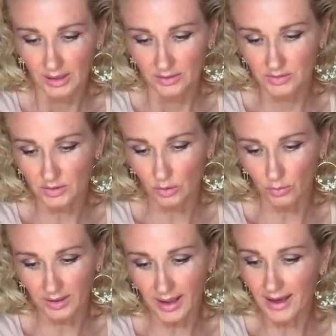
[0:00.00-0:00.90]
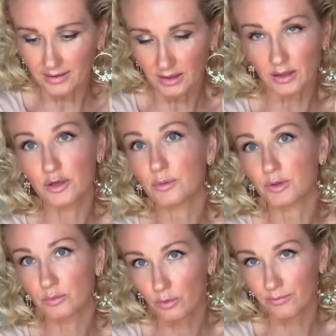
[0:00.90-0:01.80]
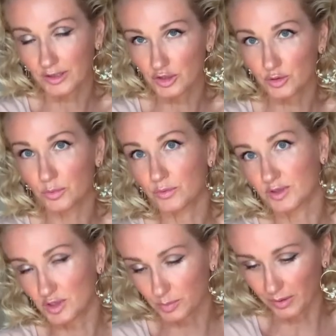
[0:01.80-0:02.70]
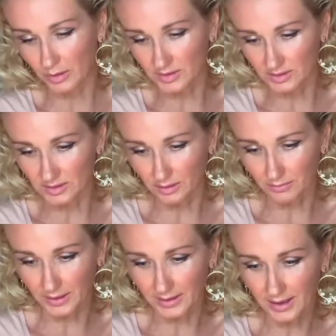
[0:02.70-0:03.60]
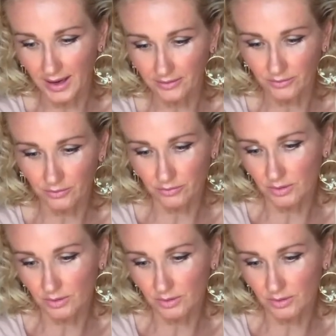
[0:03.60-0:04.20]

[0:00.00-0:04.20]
so, and adding a little bit more vegetables and sprouts and stuff like that, you know,